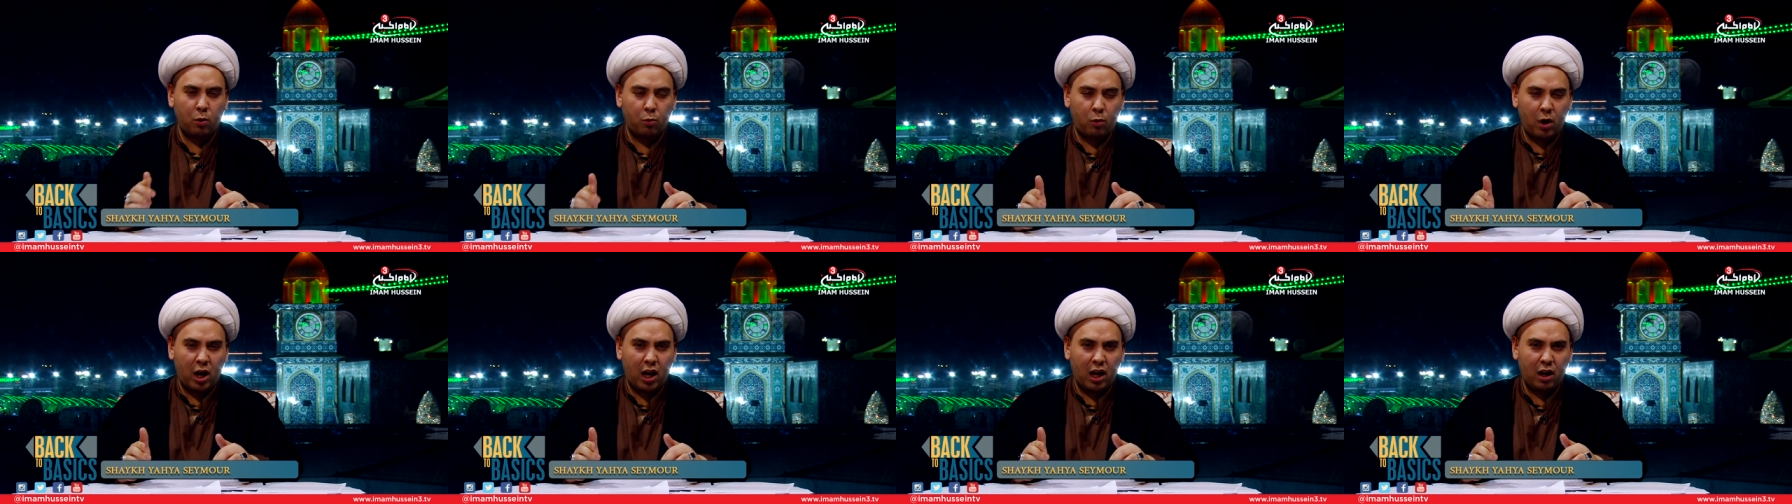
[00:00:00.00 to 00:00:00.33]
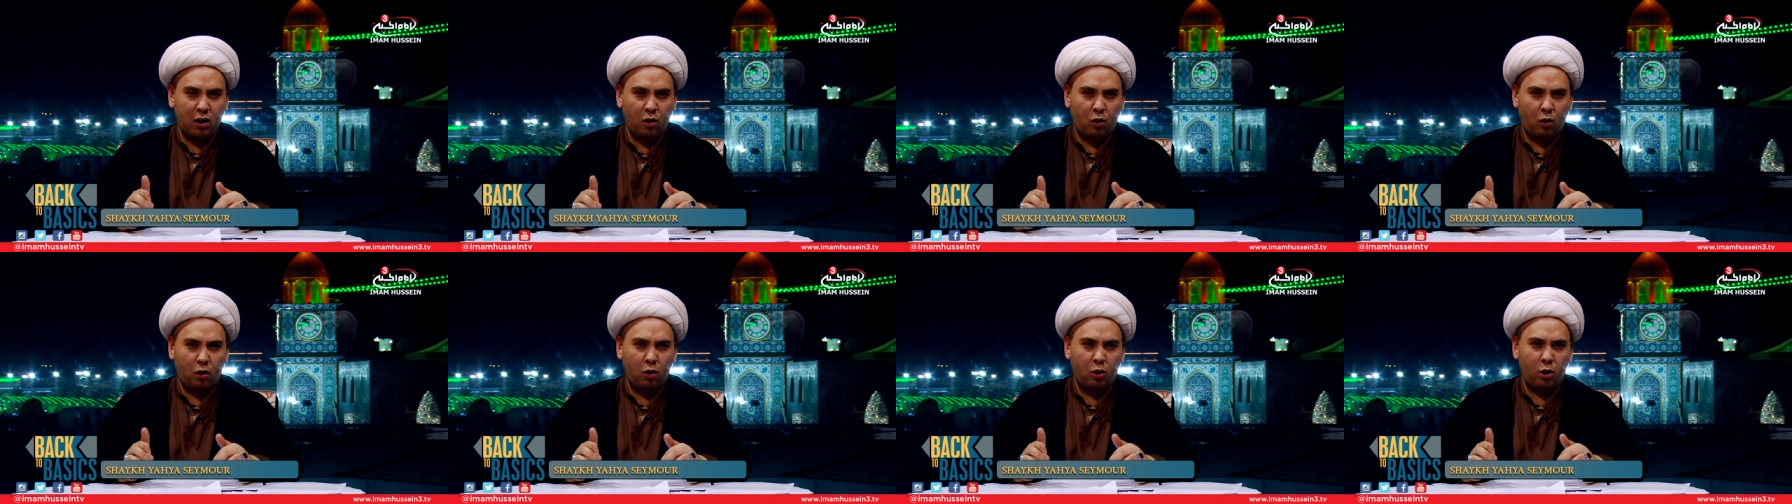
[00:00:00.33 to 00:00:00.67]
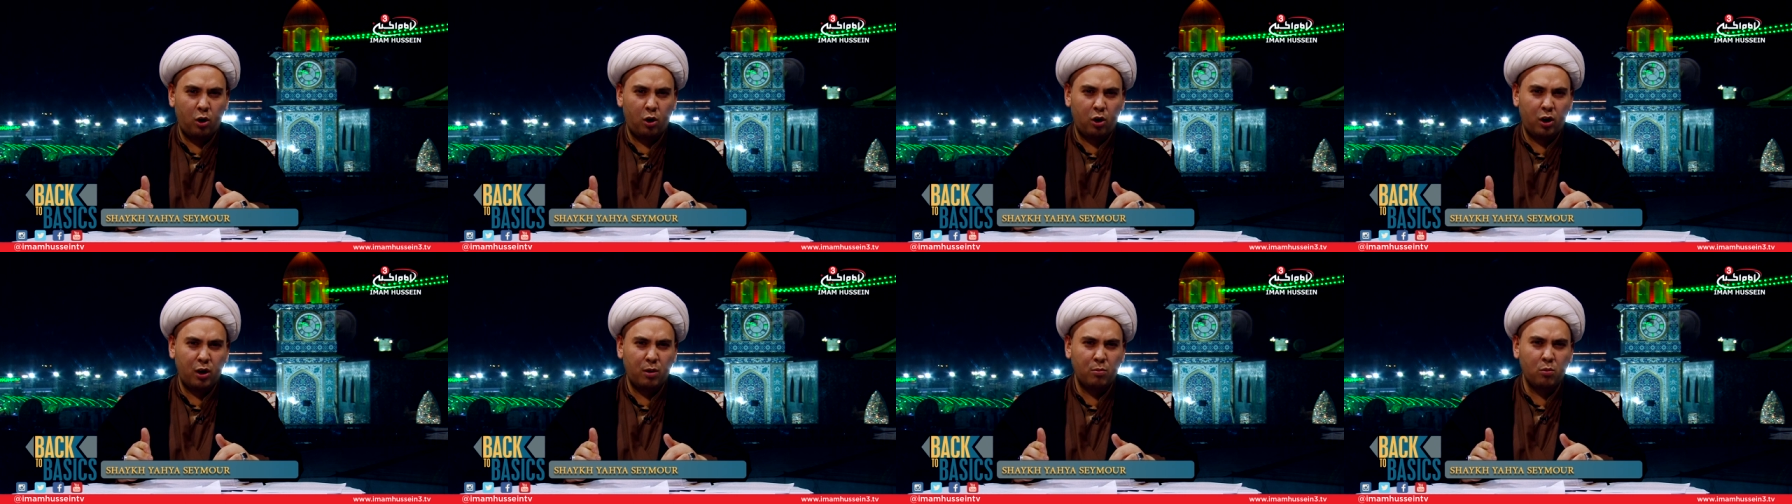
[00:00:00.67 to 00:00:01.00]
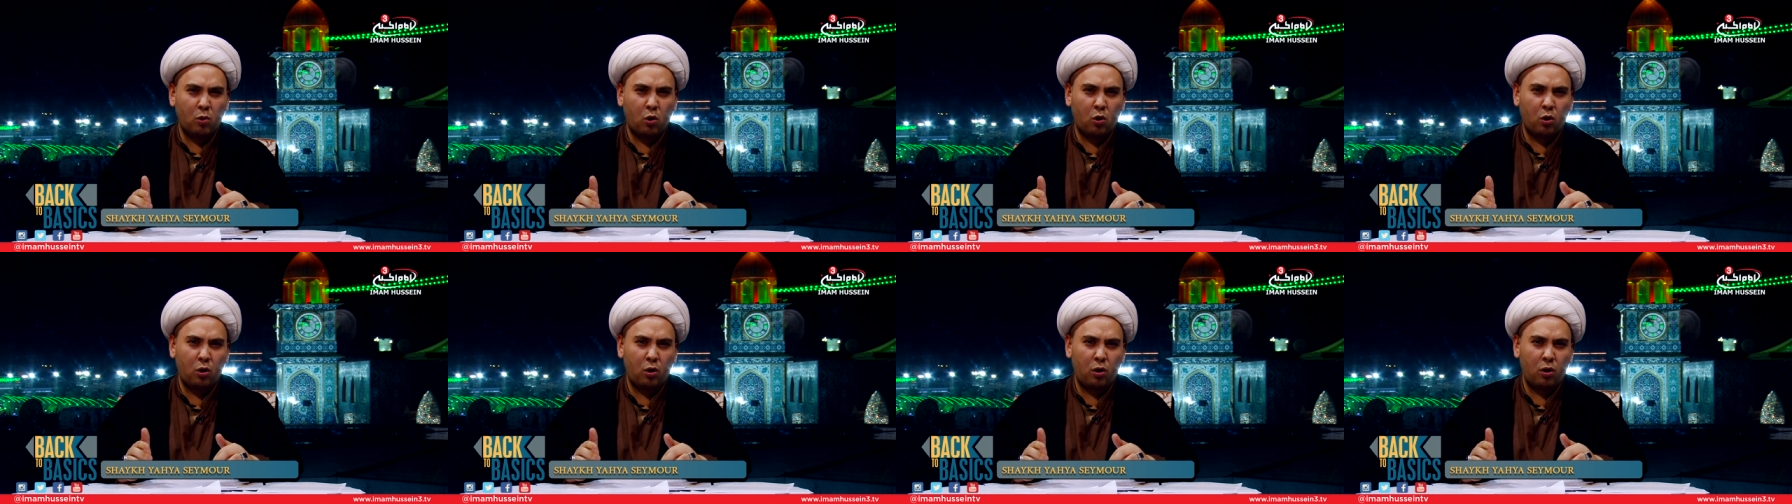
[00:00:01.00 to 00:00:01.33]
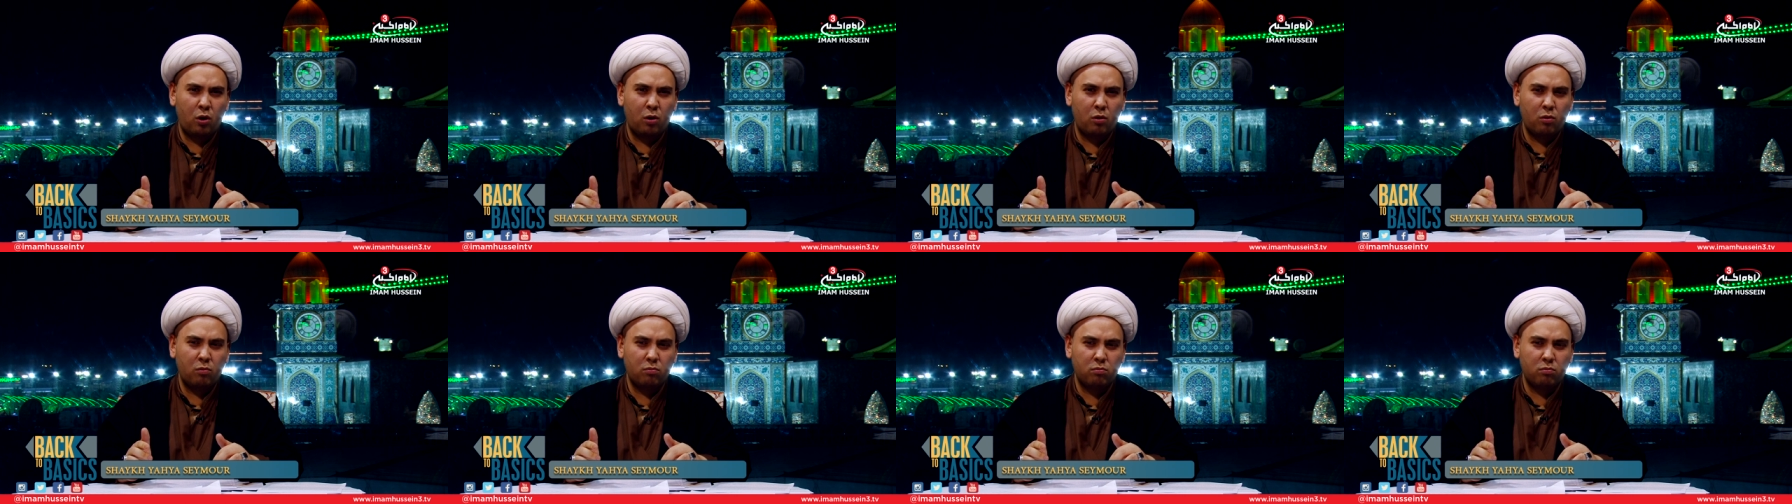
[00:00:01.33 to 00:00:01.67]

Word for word: way or a more